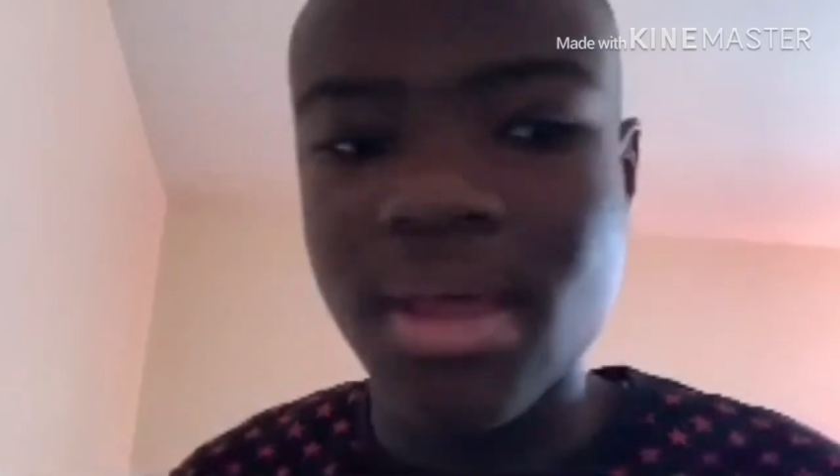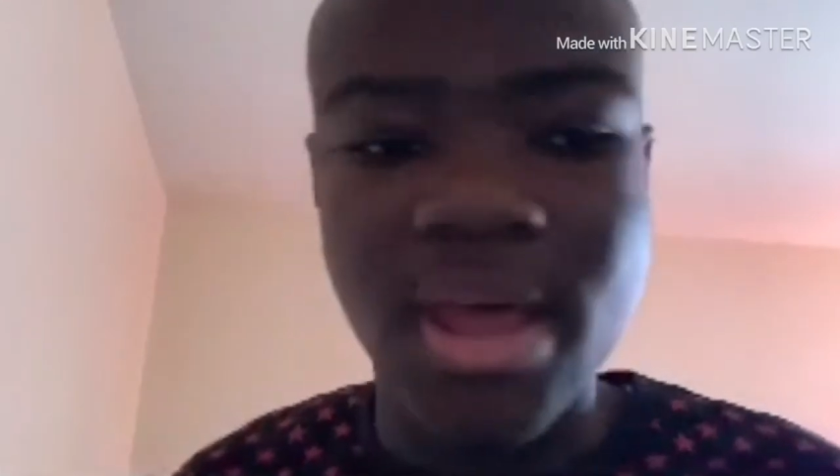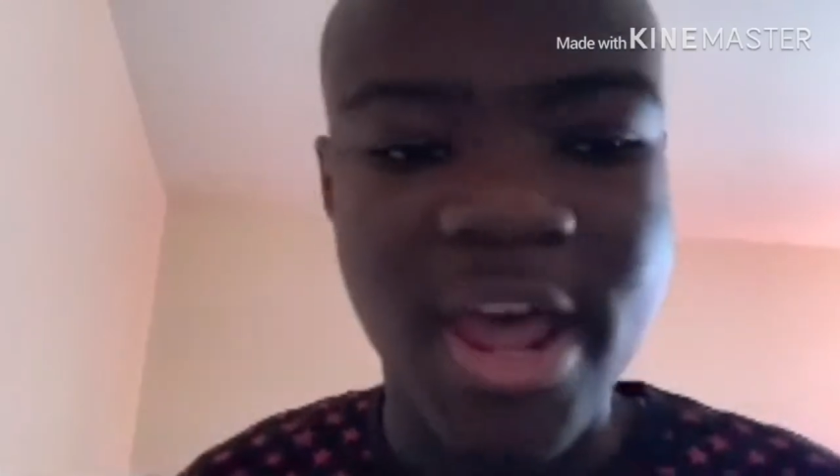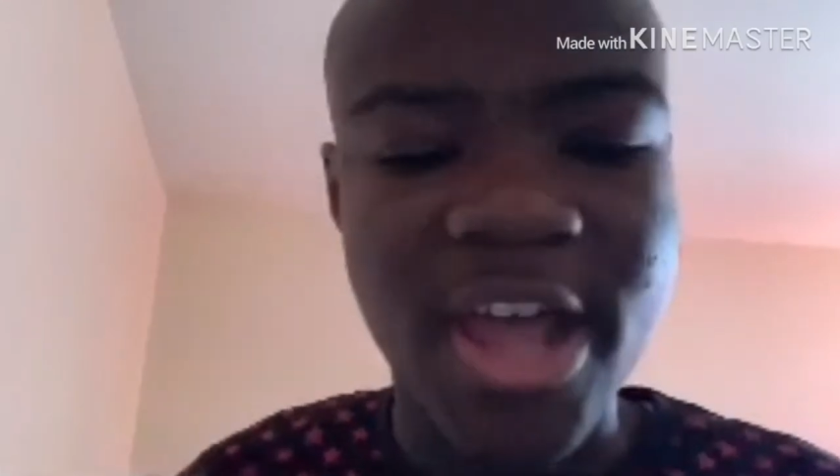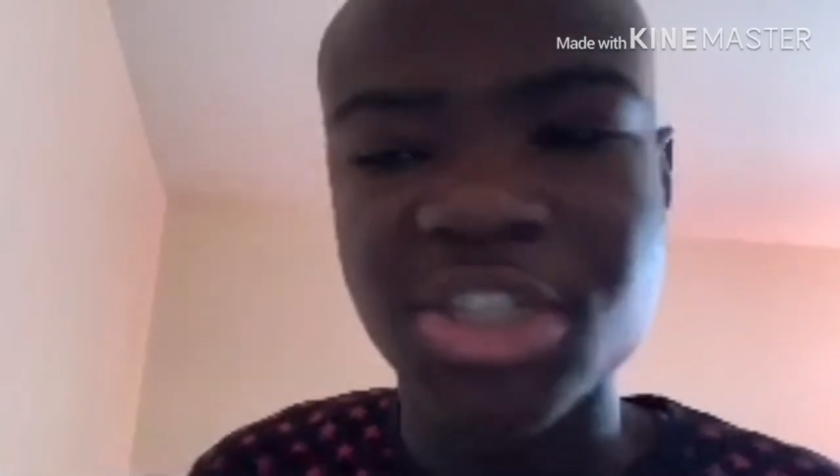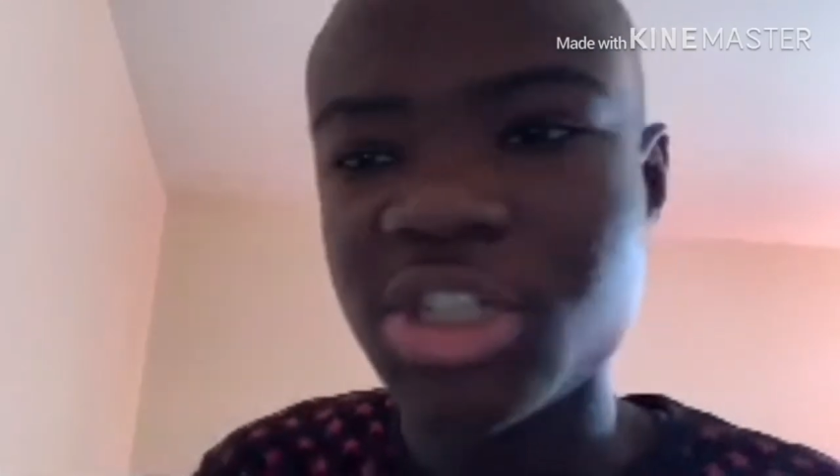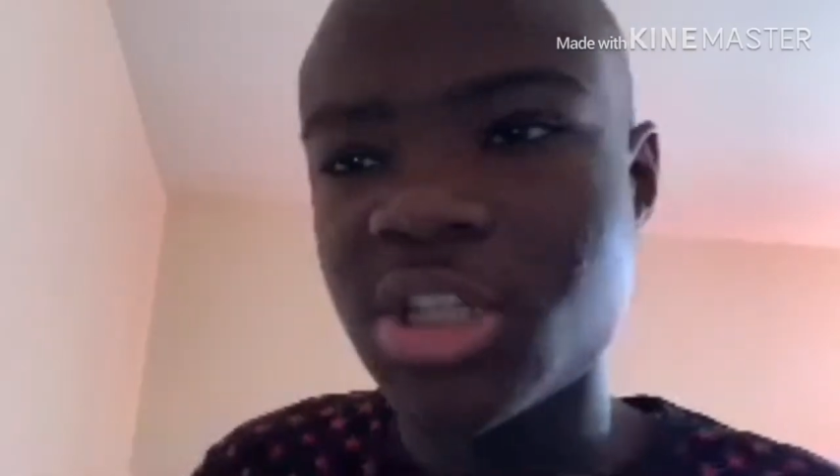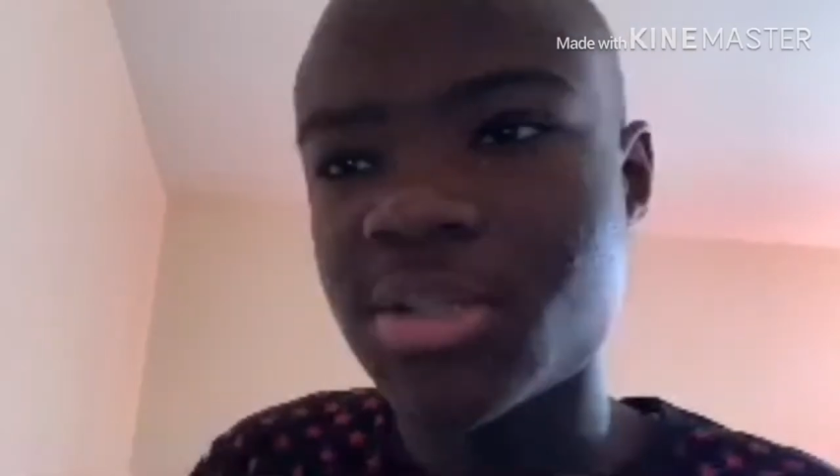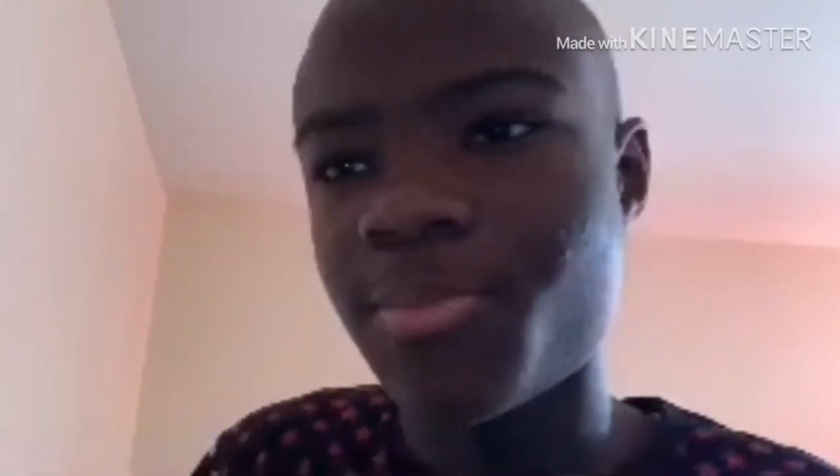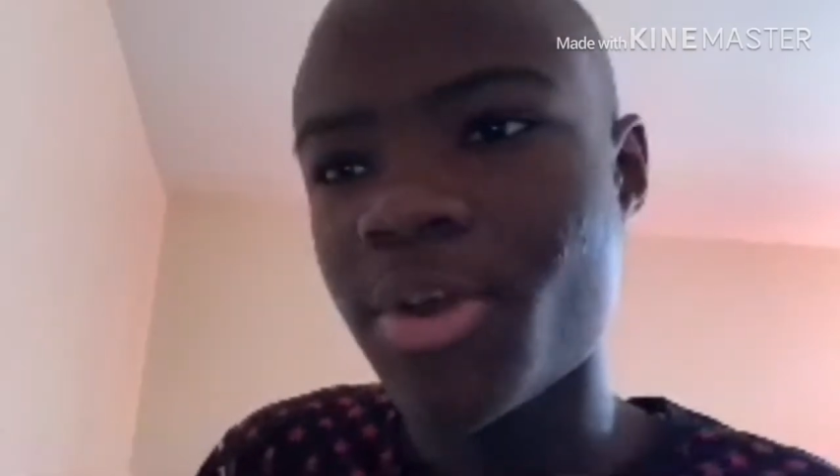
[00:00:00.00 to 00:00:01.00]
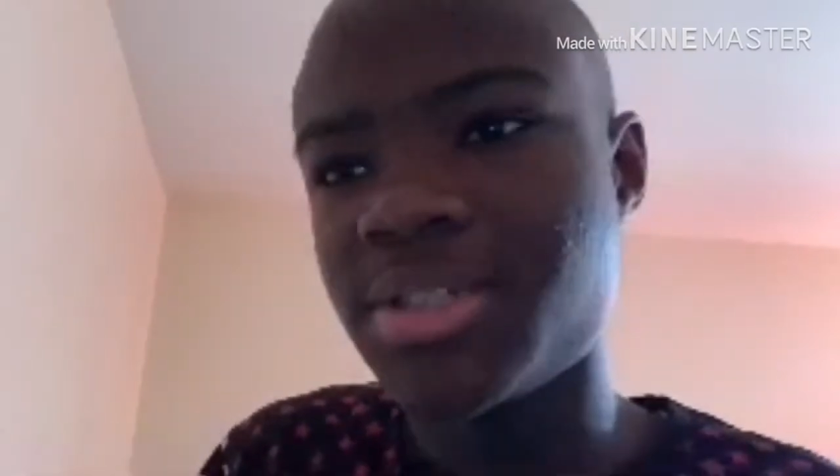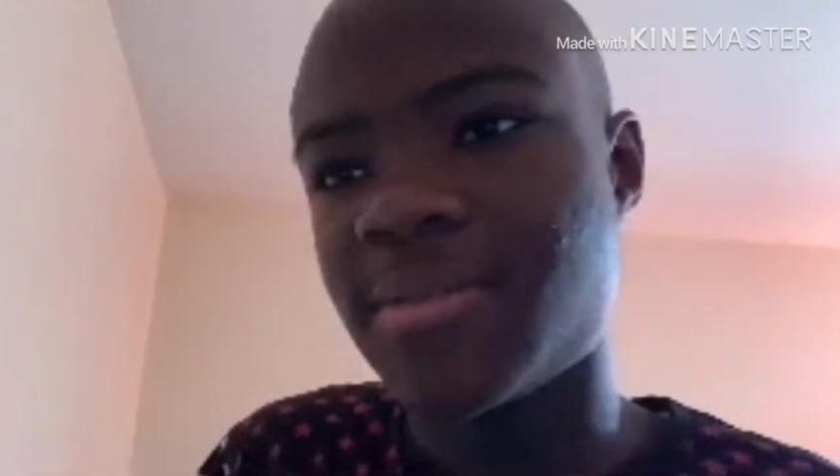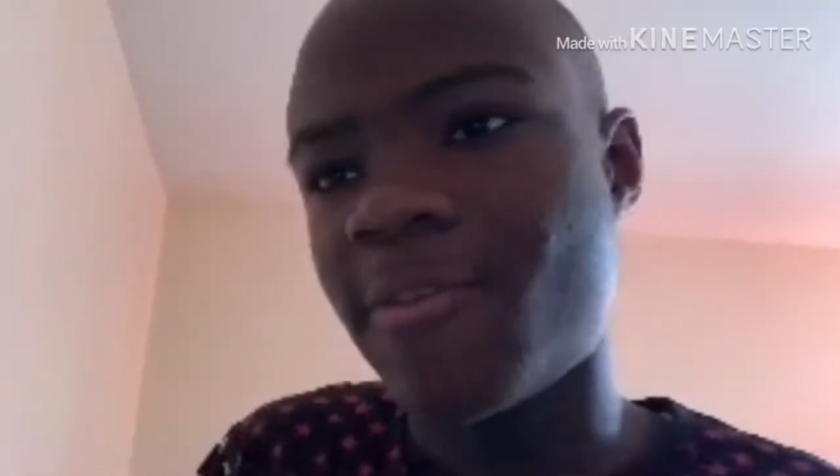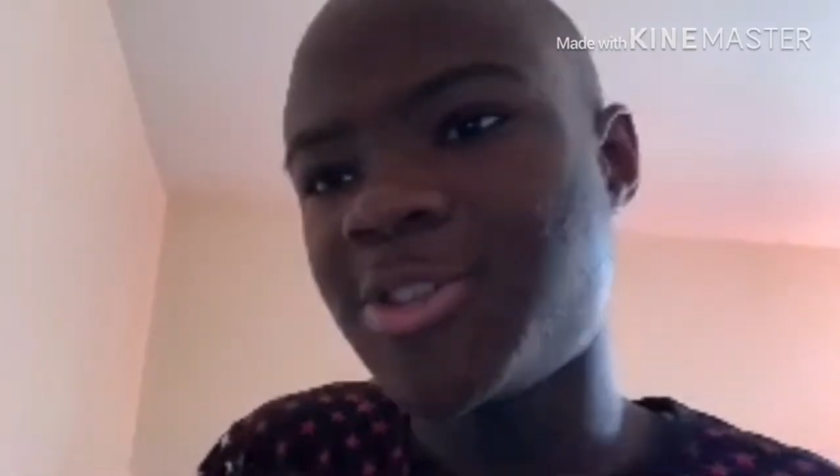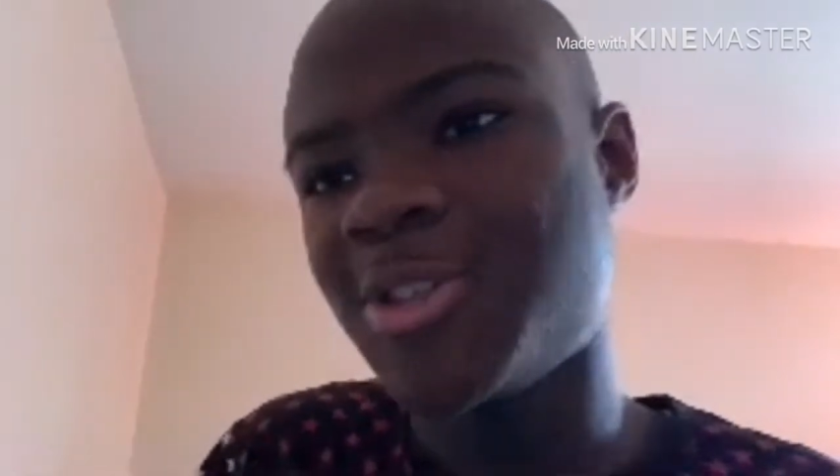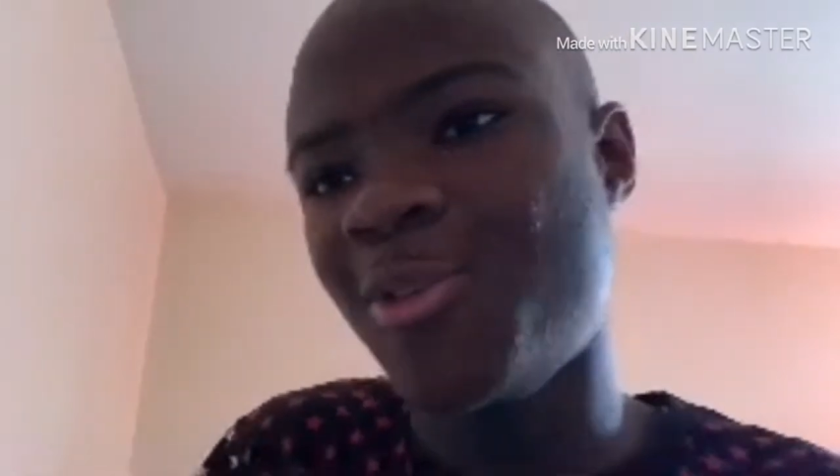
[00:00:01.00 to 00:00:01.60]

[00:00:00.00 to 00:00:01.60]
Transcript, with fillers: actually looked impressive. Also,